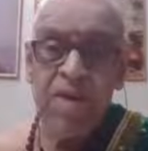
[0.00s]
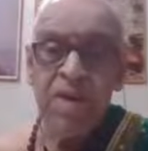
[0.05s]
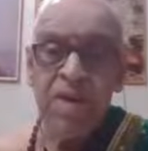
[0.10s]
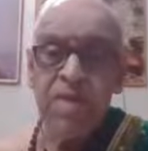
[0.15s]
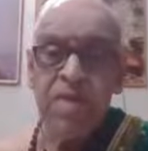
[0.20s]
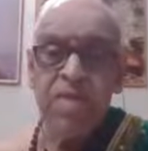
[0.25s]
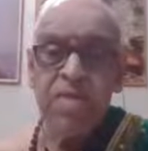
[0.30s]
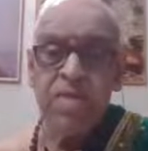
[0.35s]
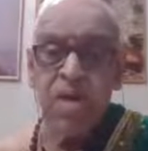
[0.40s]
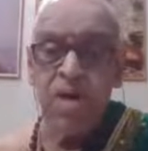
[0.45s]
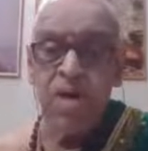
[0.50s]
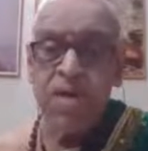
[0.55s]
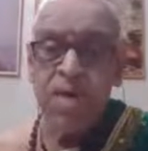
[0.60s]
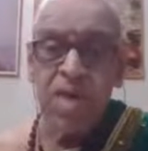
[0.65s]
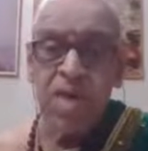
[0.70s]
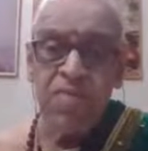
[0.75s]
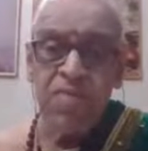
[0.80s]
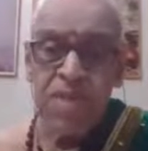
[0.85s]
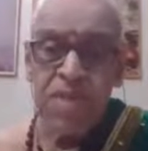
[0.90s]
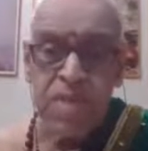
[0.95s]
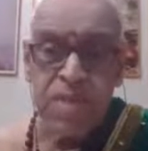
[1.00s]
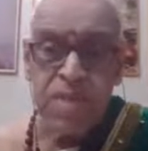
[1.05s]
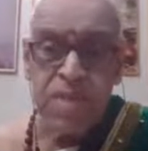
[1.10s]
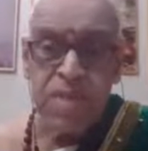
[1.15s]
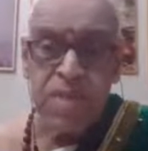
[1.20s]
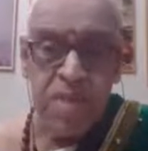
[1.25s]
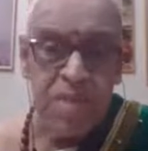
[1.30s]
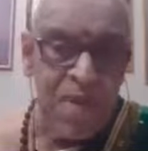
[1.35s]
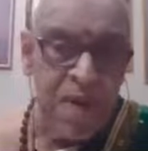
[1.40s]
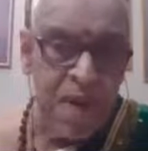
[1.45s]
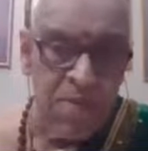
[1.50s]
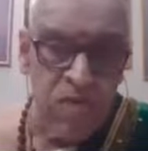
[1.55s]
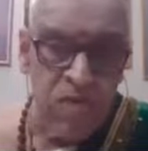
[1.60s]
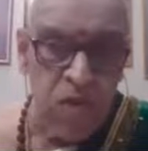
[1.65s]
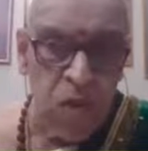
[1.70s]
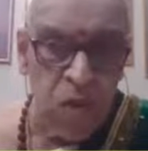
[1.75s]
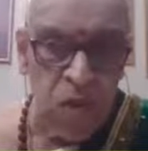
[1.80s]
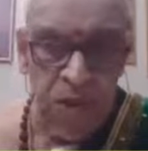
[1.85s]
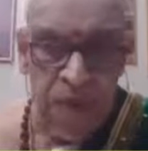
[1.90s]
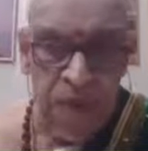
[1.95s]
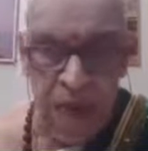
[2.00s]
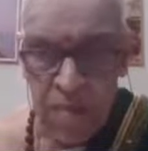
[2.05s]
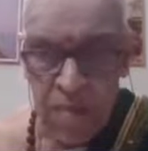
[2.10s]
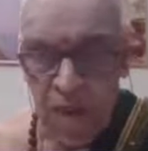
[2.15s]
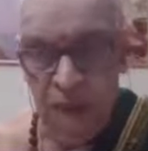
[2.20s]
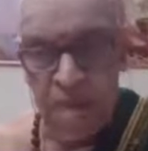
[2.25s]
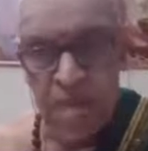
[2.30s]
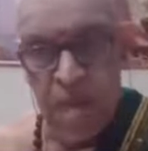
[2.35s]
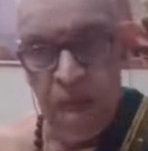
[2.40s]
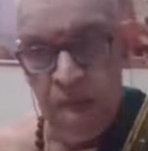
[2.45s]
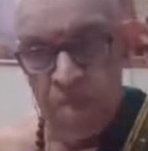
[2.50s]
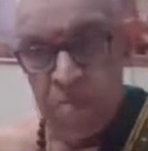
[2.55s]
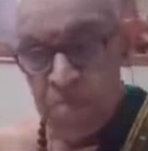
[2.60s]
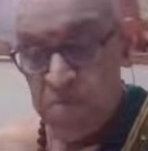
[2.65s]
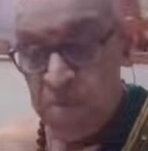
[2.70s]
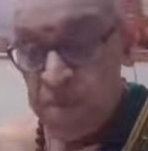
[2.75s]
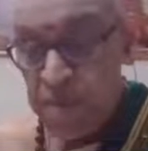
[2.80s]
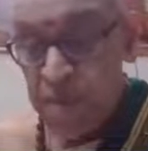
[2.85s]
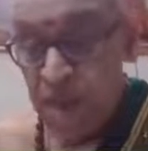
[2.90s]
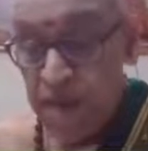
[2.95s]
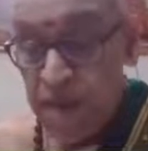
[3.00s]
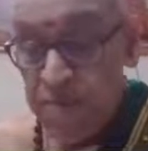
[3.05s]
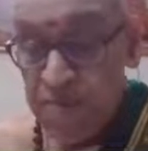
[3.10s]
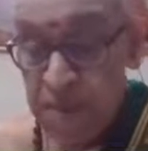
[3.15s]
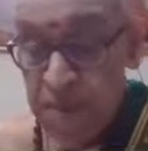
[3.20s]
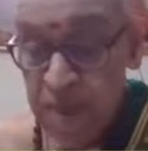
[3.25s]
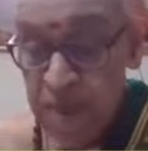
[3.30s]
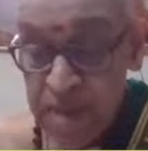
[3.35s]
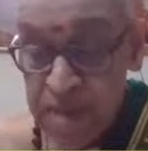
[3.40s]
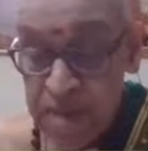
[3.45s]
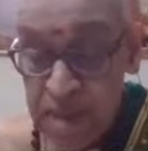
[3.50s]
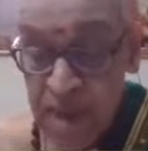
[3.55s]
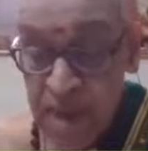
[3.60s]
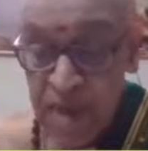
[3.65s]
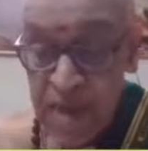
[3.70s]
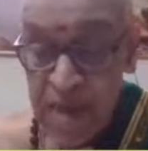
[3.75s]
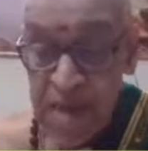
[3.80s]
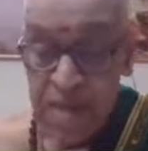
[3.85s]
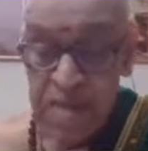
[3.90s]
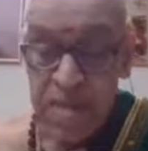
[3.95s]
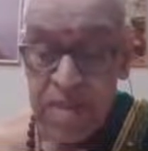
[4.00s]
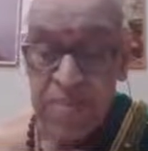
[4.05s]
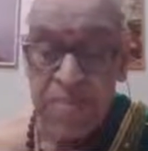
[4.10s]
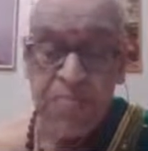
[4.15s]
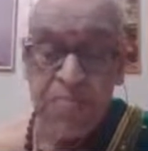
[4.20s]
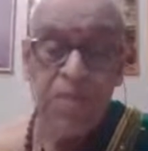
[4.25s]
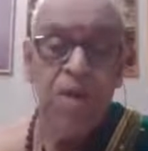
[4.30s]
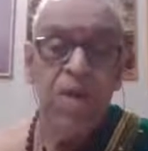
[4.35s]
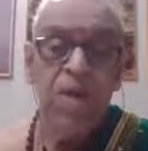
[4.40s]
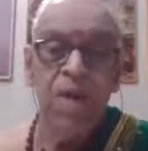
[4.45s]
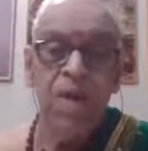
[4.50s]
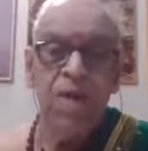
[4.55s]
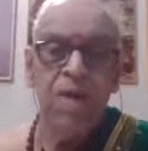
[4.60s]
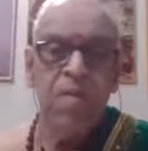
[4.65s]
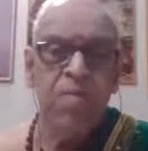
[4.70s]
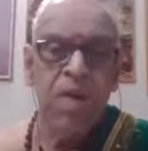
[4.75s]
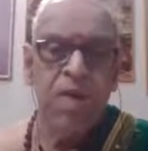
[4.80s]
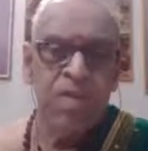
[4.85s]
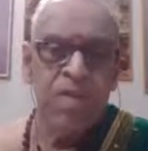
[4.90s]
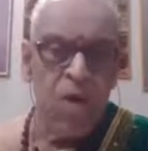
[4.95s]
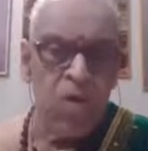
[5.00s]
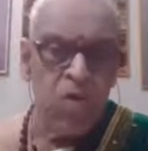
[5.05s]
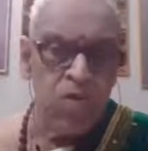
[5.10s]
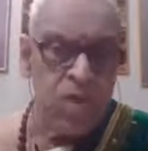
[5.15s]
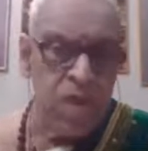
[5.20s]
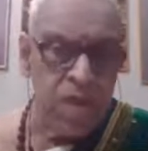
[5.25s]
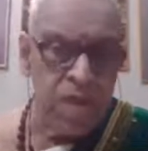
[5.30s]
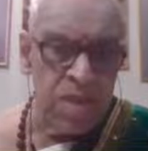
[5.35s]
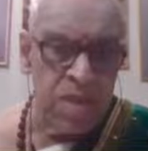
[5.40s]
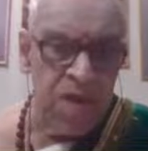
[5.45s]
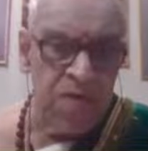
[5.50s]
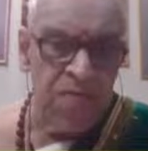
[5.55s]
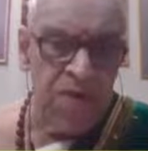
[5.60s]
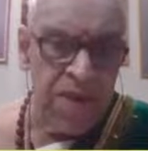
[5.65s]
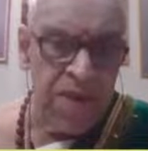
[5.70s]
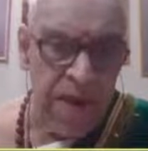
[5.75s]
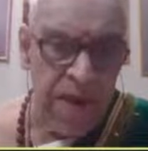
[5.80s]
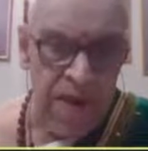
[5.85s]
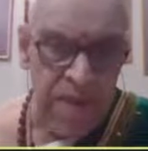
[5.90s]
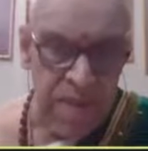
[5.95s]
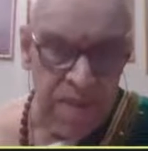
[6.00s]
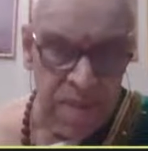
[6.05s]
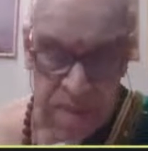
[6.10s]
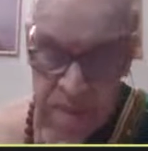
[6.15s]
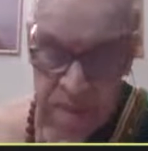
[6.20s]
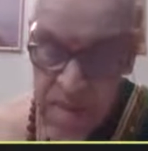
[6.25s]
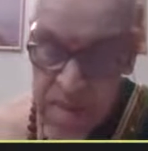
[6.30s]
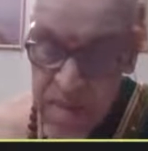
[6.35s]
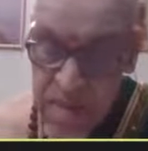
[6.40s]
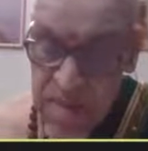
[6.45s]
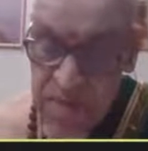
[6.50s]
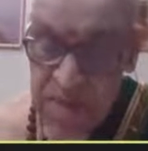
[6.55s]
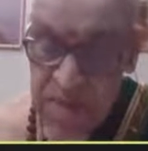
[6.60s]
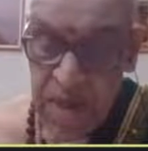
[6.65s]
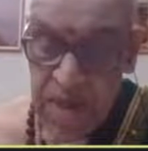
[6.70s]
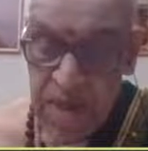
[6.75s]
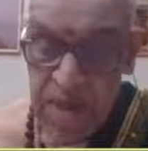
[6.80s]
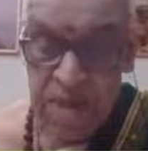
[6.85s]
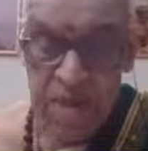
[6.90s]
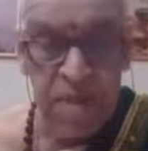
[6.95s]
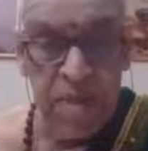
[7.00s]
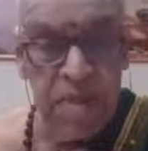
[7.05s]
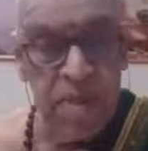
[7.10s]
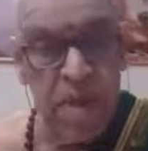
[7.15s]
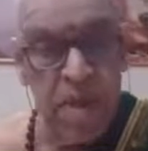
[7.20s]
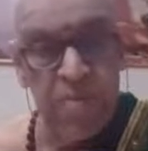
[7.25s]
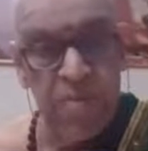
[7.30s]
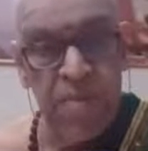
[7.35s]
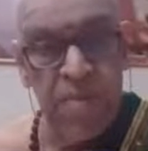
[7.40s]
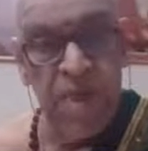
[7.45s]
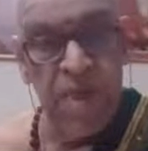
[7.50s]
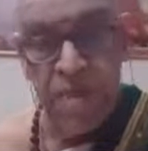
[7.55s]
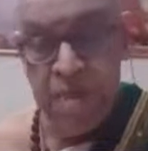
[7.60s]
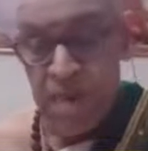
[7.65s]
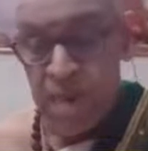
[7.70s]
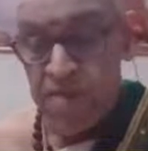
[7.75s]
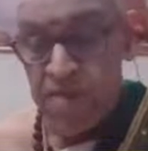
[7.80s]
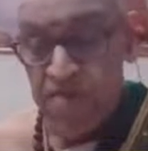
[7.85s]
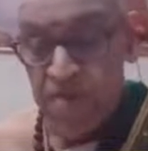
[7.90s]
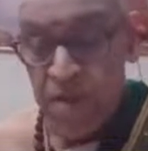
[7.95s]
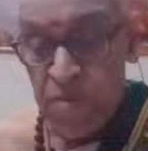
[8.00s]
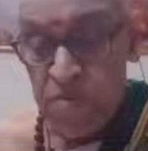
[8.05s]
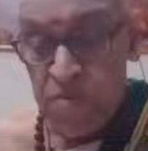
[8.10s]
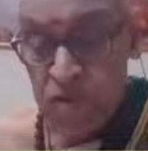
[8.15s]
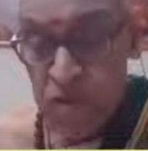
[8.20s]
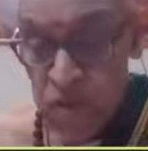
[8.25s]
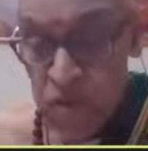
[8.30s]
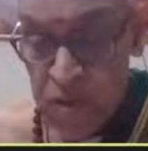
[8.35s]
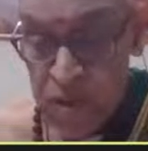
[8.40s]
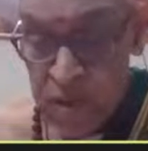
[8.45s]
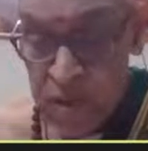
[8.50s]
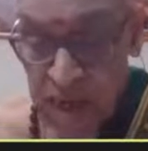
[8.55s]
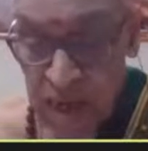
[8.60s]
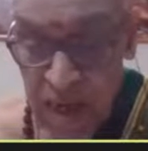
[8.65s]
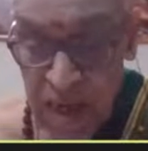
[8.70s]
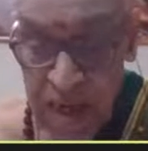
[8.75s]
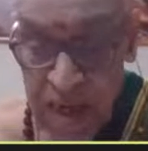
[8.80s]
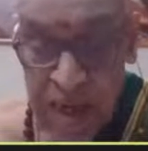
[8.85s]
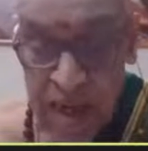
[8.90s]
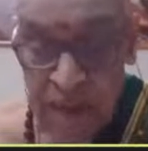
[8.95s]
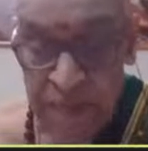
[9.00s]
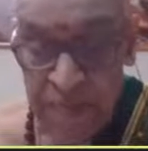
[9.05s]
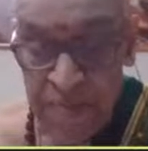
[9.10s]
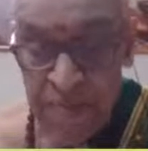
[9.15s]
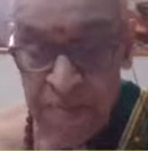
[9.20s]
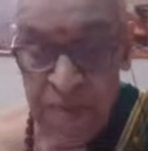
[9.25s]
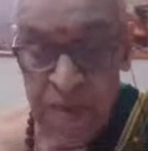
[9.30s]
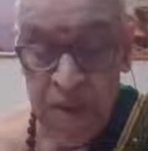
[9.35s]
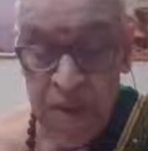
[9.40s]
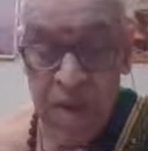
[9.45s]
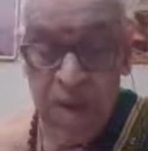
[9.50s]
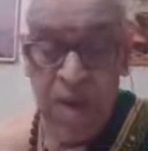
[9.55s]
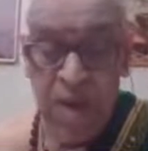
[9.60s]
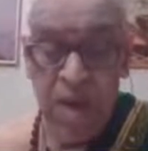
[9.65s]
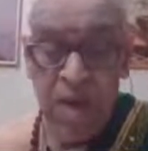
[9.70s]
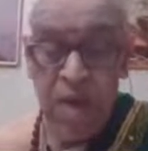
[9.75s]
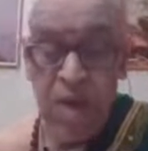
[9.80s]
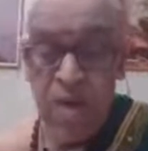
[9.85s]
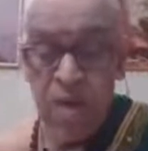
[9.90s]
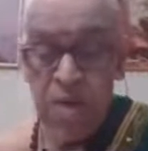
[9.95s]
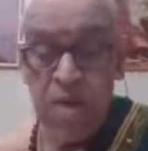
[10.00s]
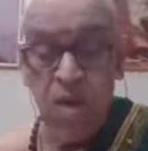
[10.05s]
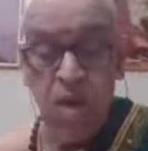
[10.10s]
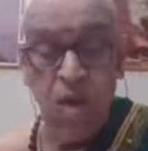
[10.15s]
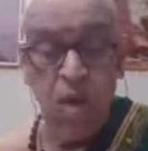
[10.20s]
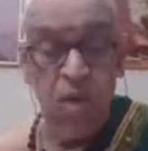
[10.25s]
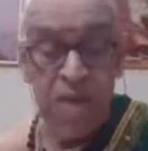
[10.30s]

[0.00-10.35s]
He is starting with description of Surya, Bhasam Patihi. He says, by thousands of rays which are emanated from Surya in all